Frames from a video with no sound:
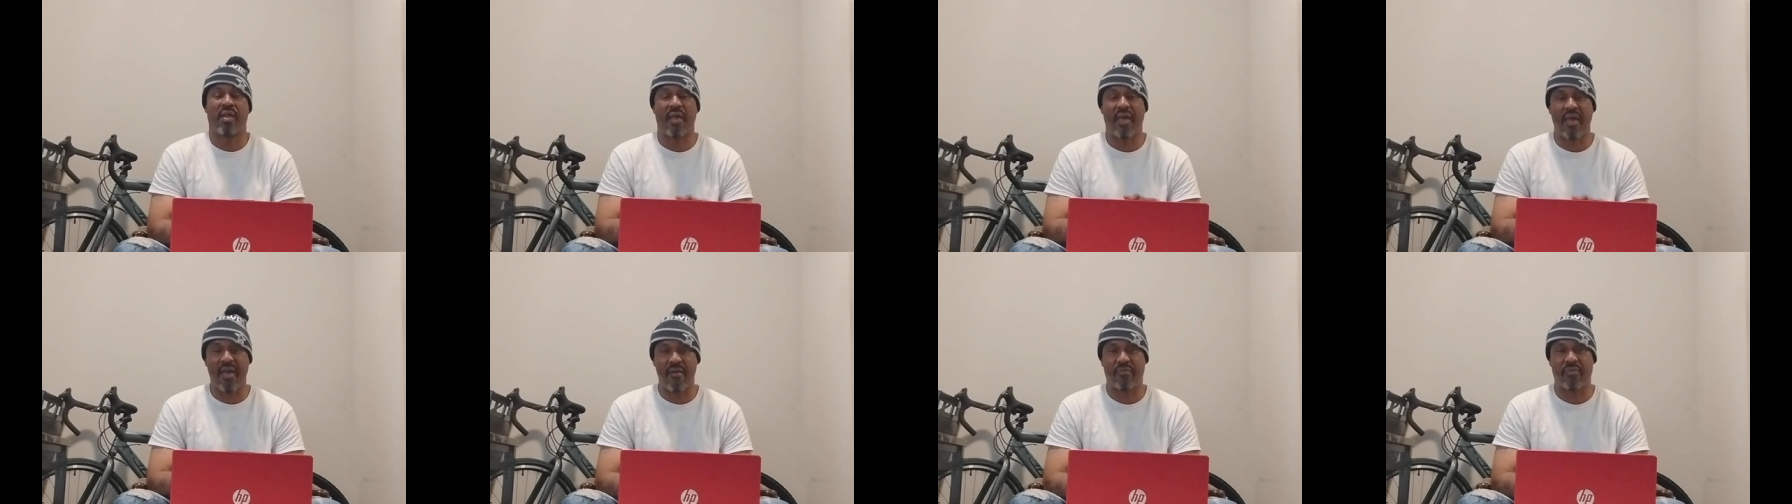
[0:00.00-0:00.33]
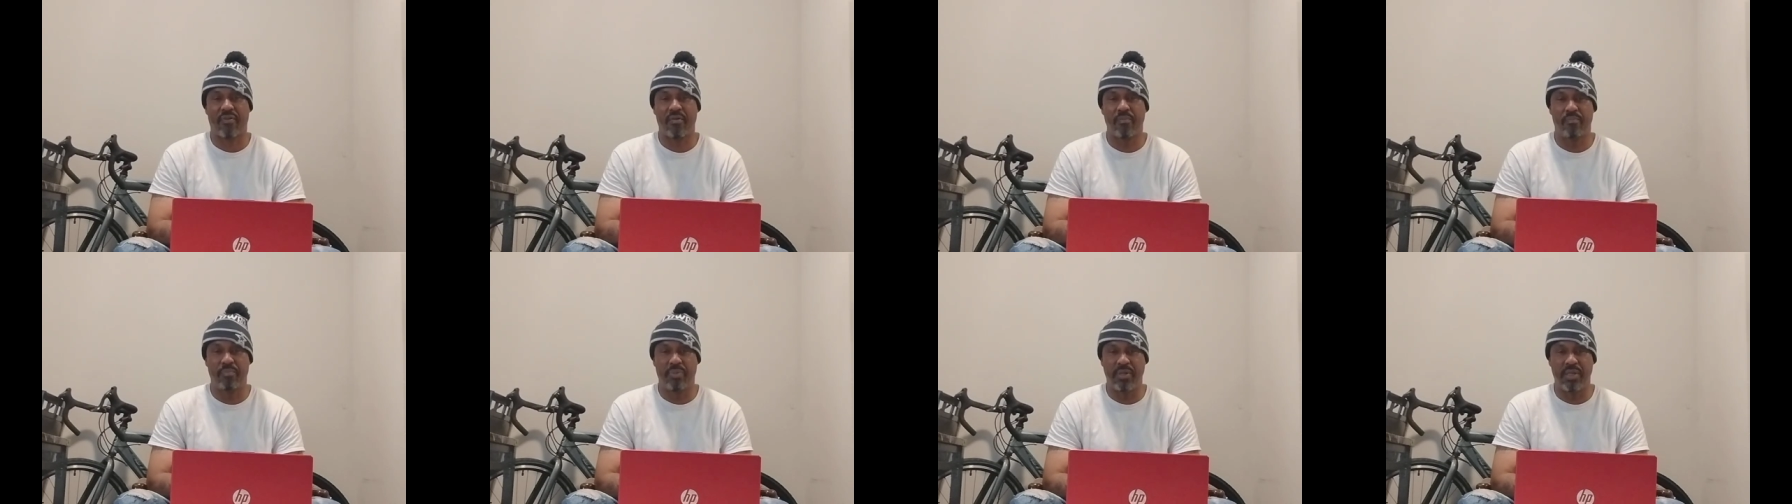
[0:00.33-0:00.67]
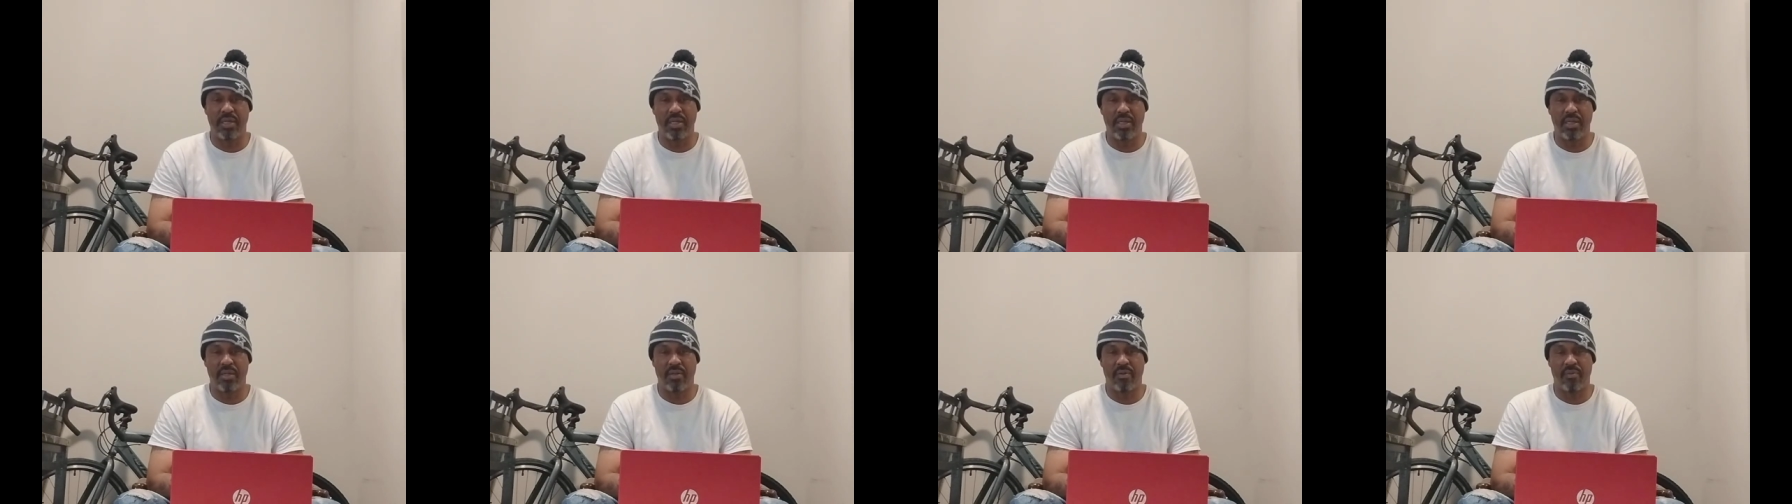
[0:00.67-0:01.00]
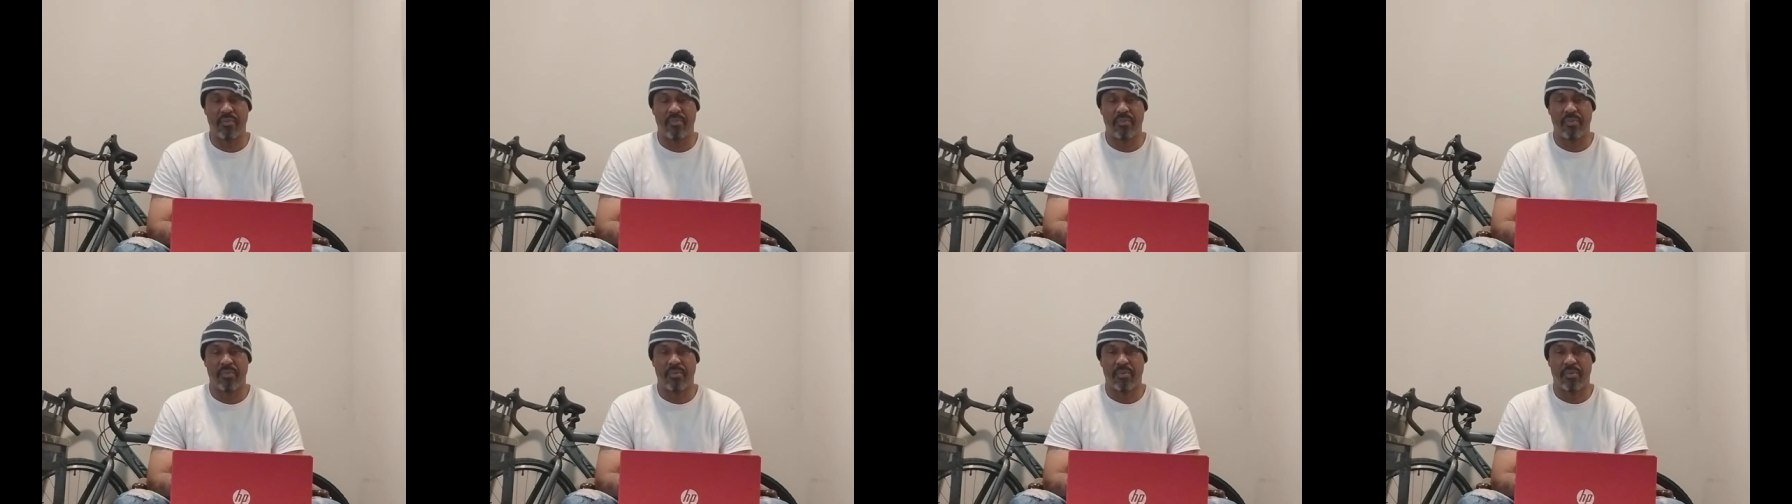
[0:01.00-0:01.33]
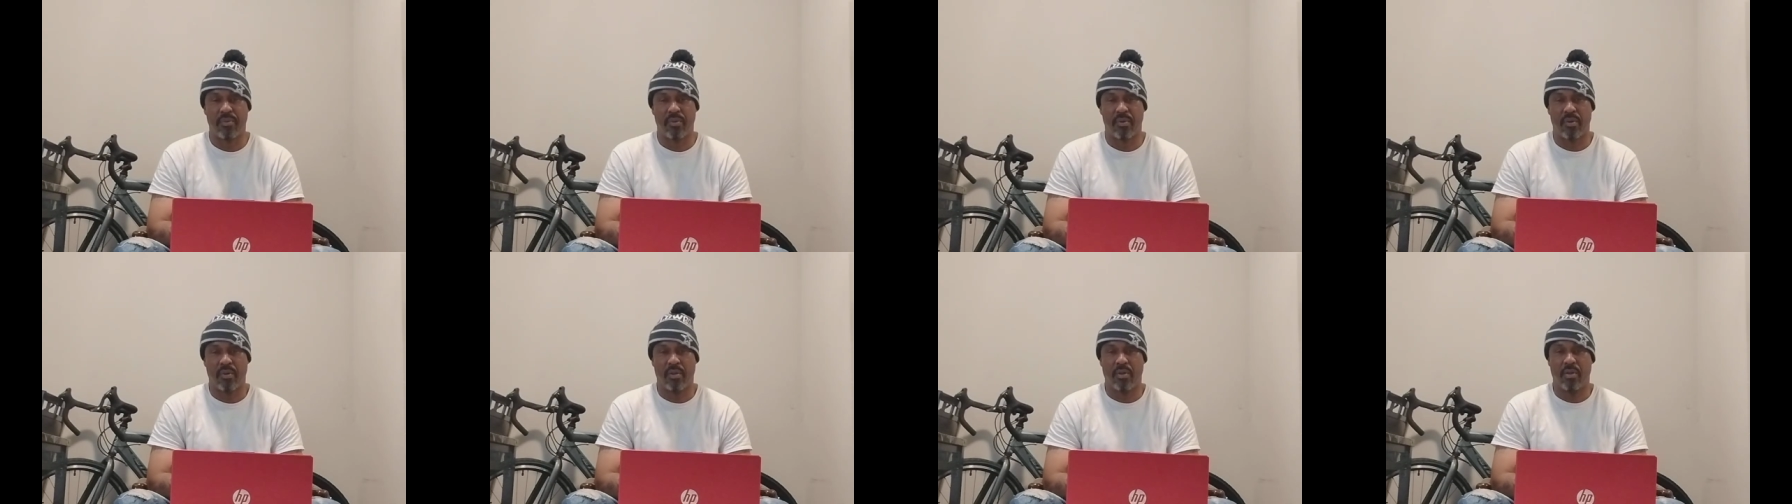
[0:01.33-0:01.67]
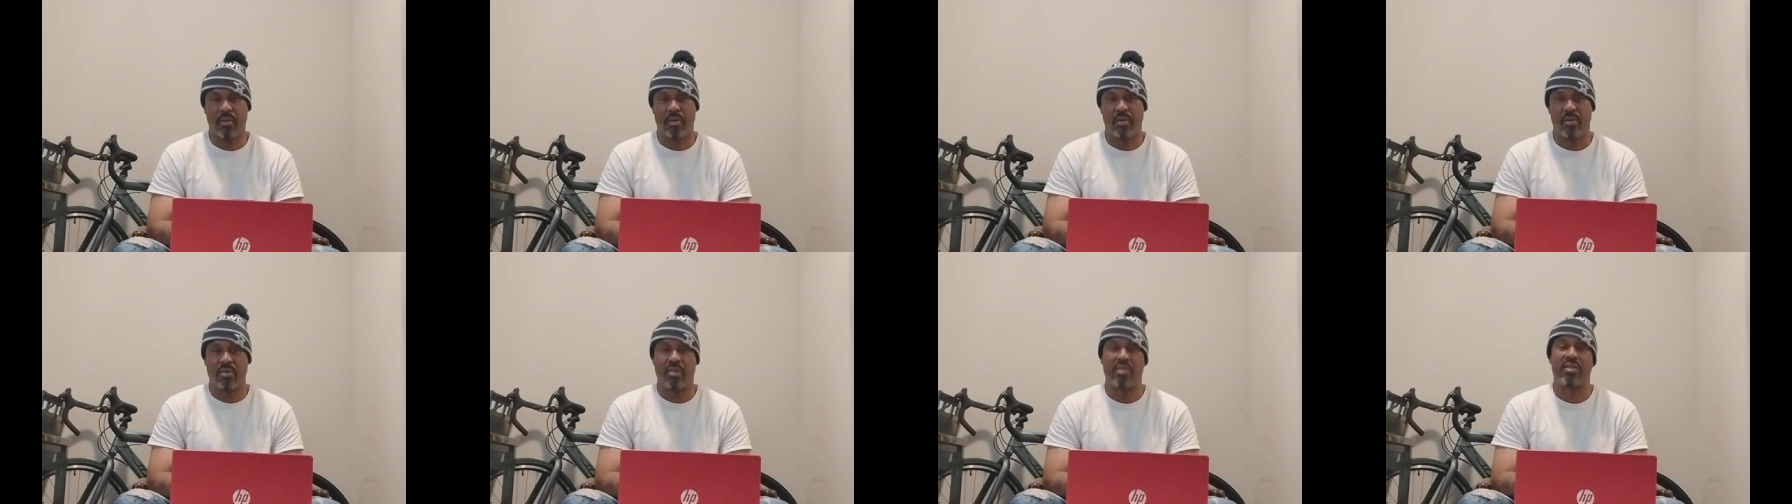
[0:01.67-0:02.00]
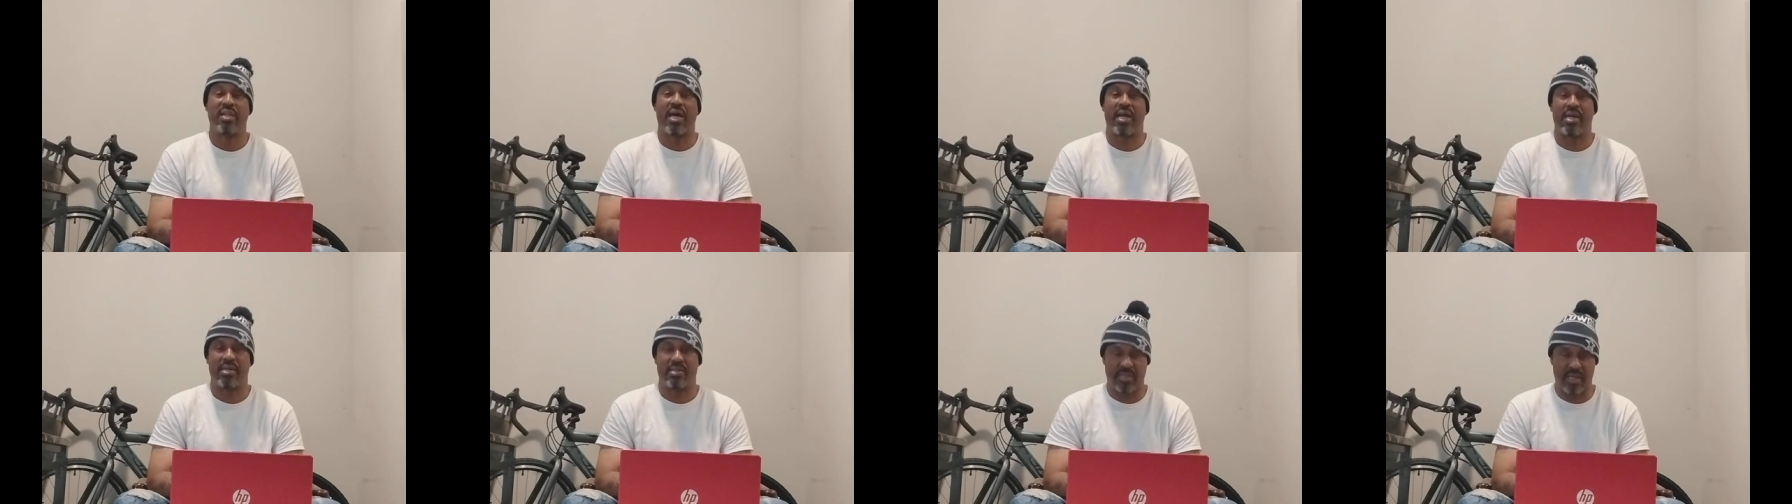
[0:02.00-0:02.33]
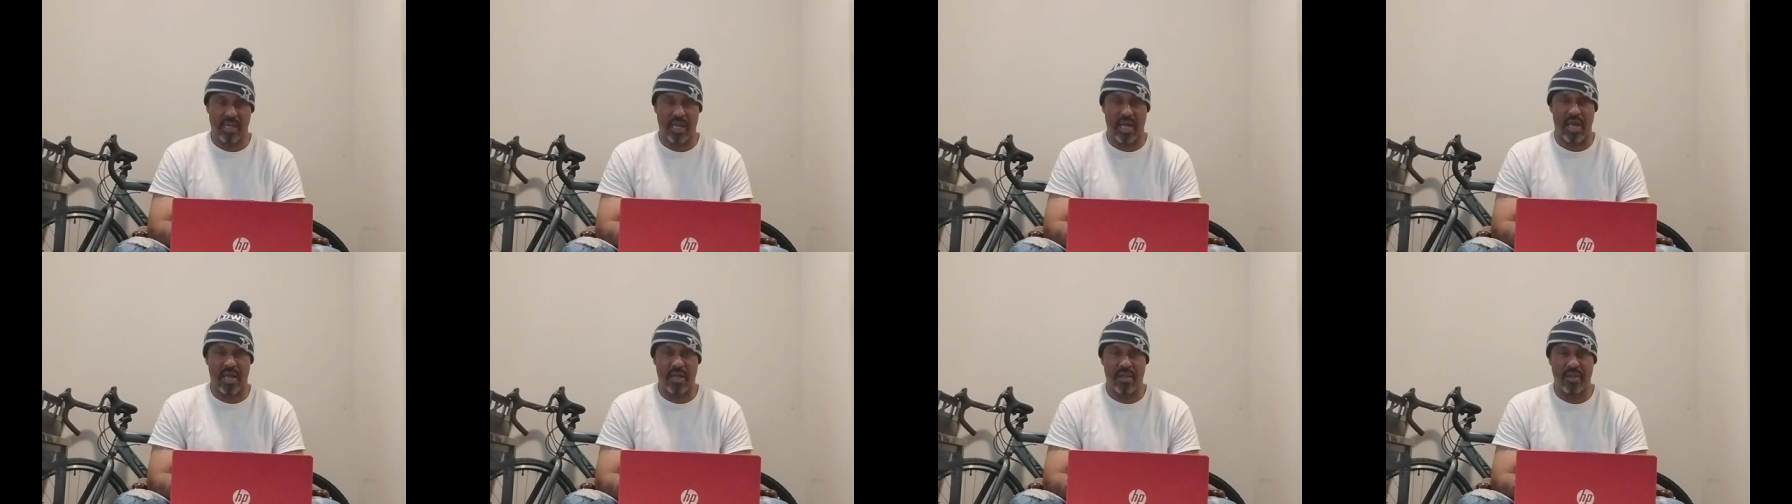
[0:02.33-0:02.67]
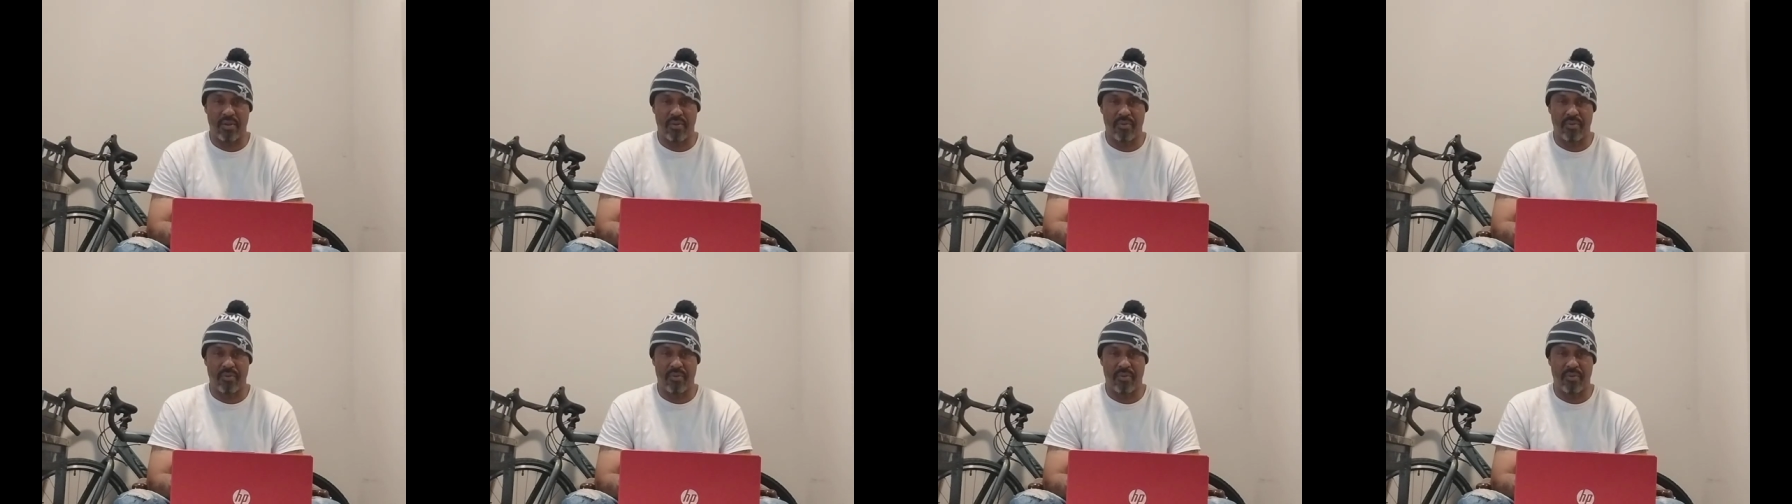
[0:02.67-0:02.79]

have to be the nice guy.